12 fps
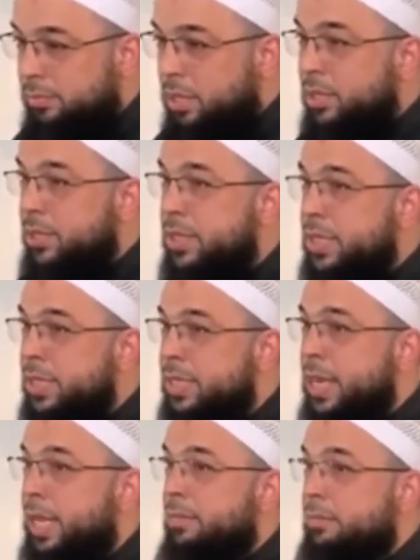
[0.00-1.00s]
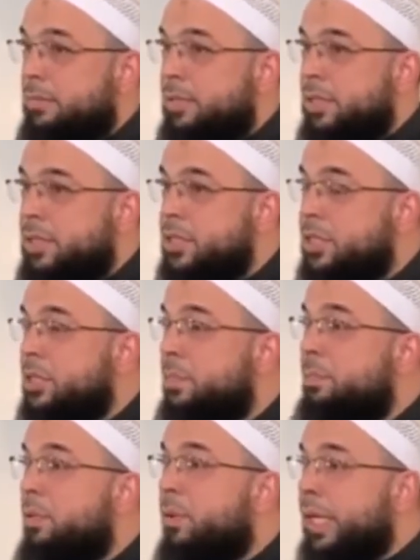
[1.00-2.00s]
brothers in Islam, and this is the
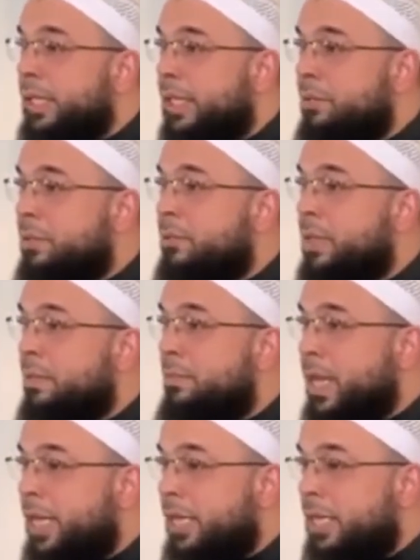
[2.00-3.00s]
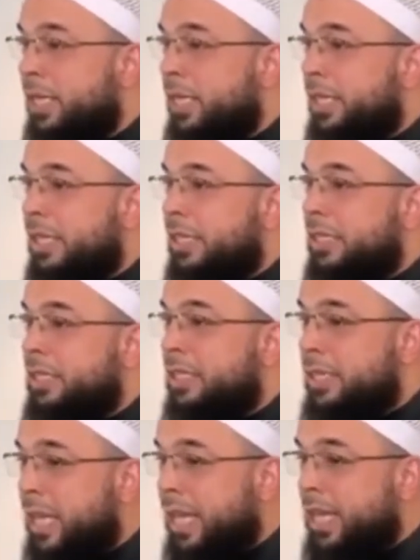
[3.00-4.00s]
point that we want to make
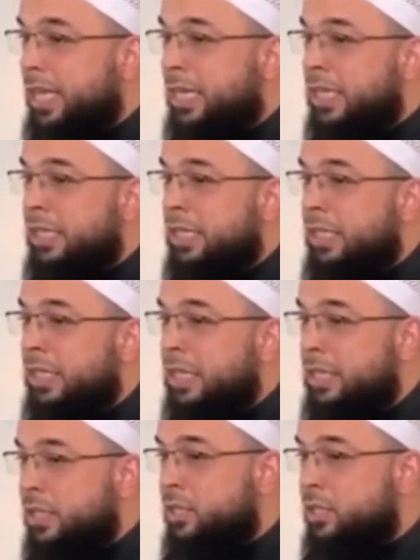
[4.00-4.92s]
today in